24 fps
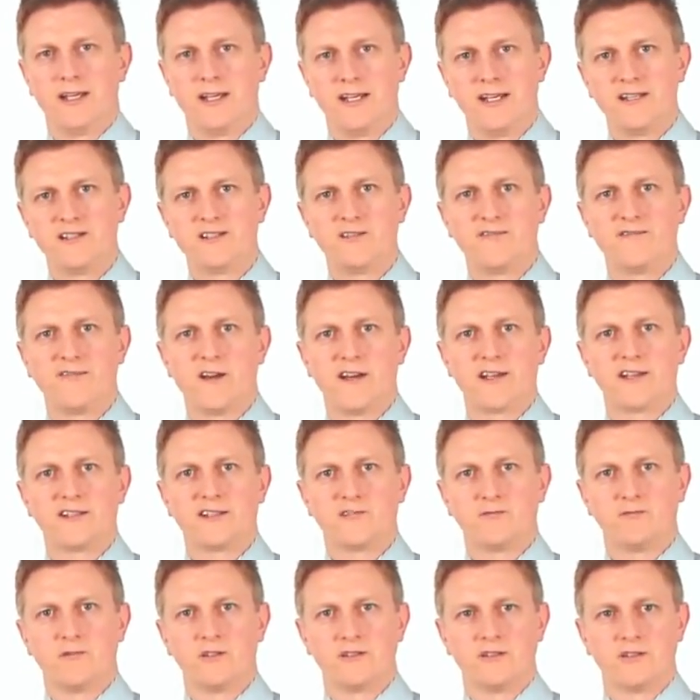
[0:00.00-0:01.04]

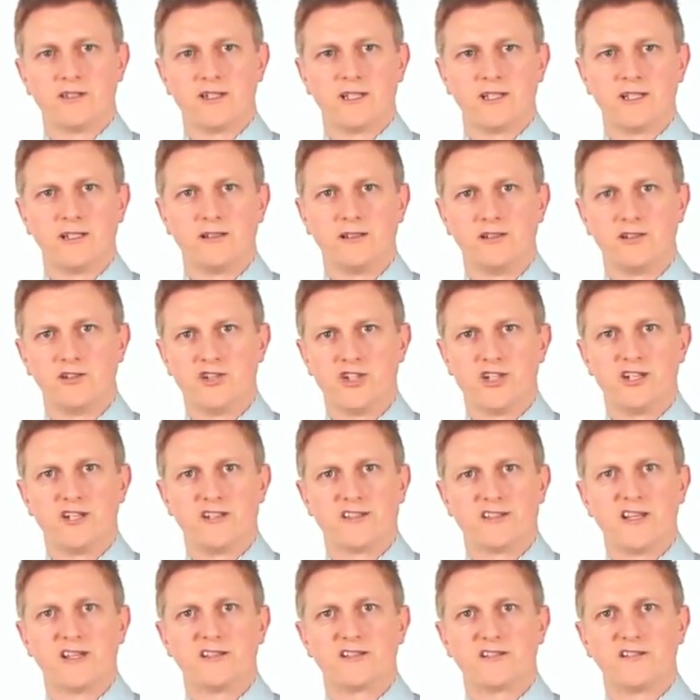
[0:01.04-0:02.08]
interface with the
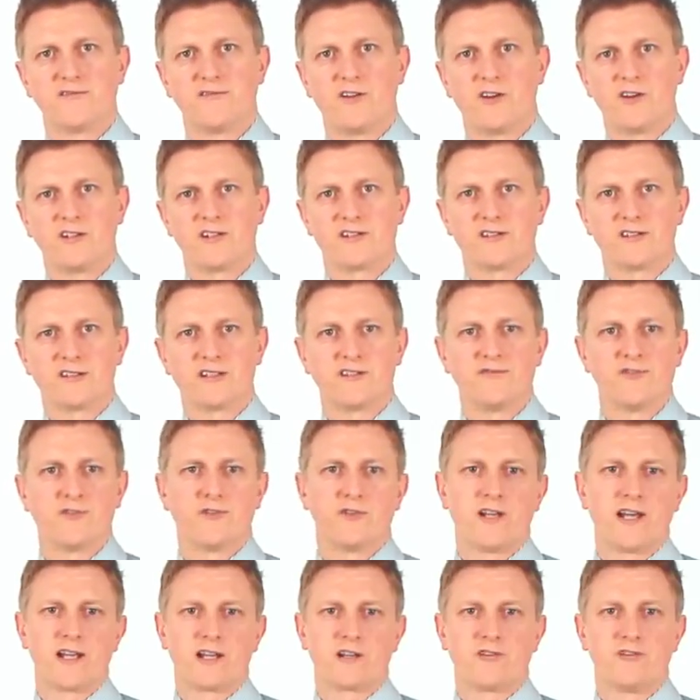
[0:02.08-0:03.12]
GNSS device to give you
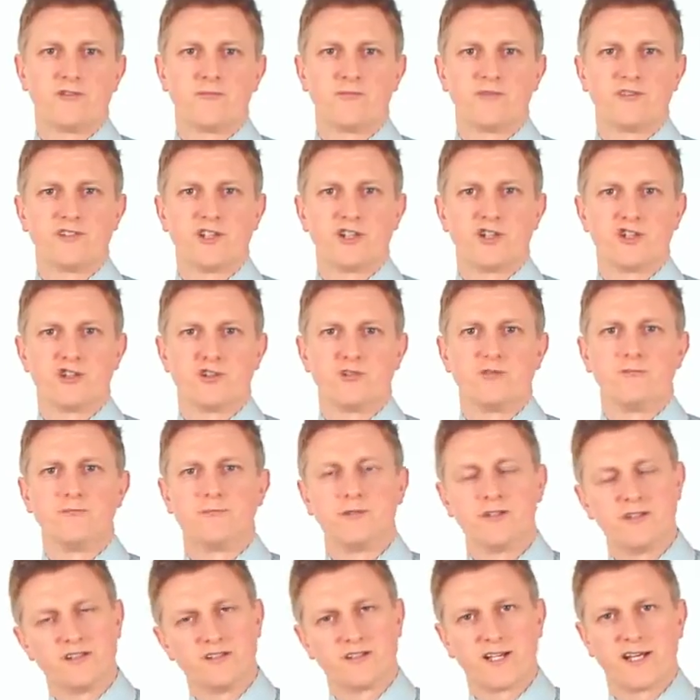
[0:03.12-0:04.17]
an accurate position,
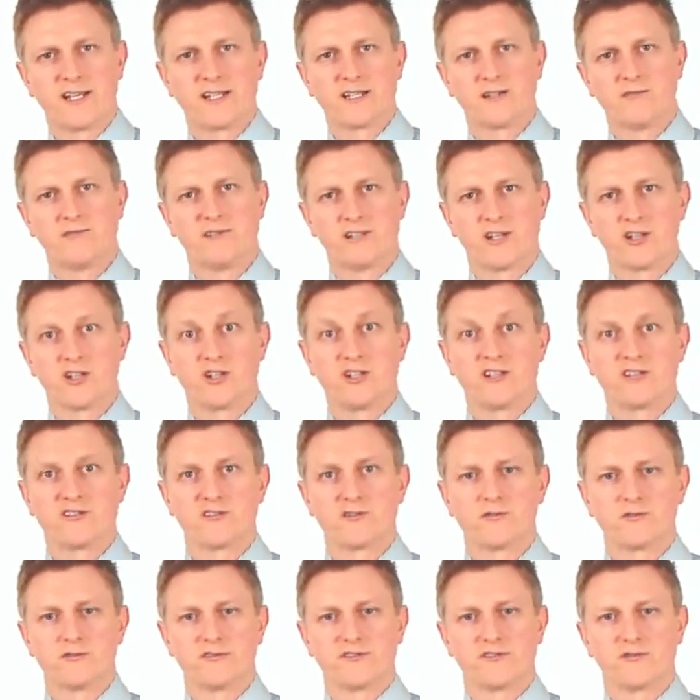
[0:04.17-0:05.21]
but the data is actually
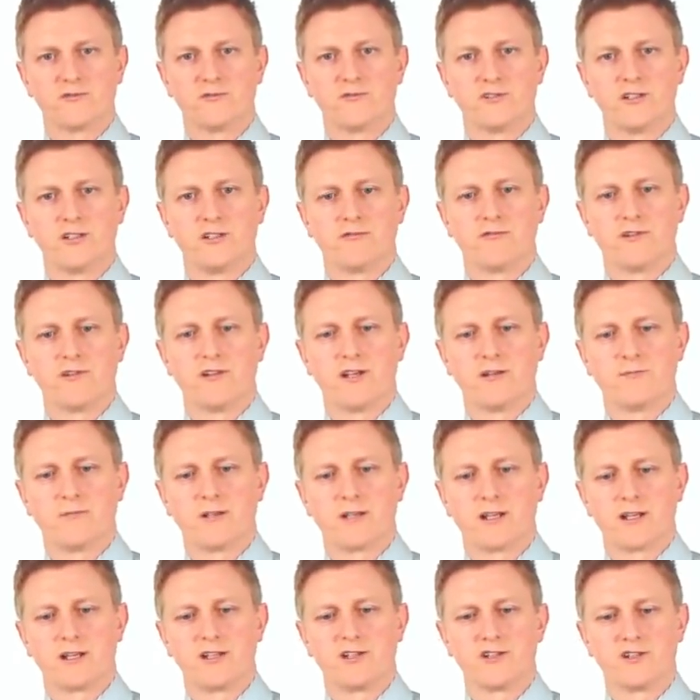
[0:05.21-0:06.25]
stored in your own
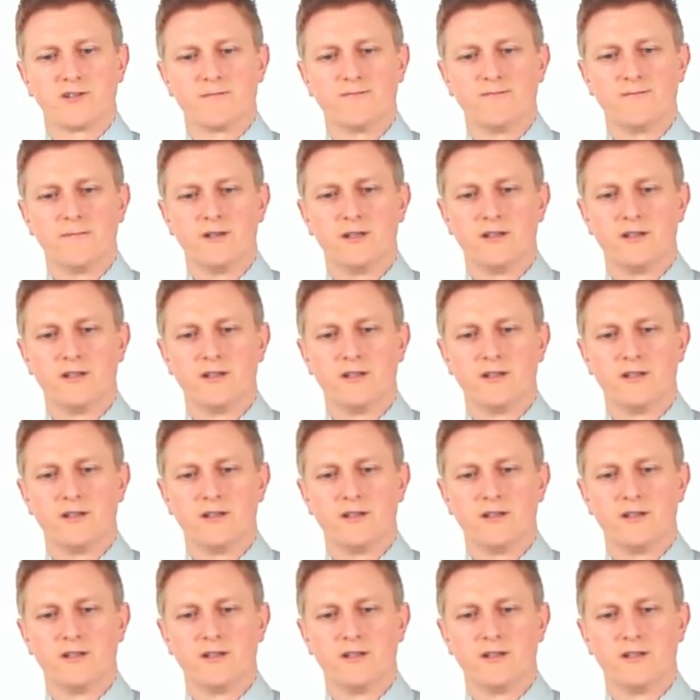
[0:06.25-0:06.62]
application.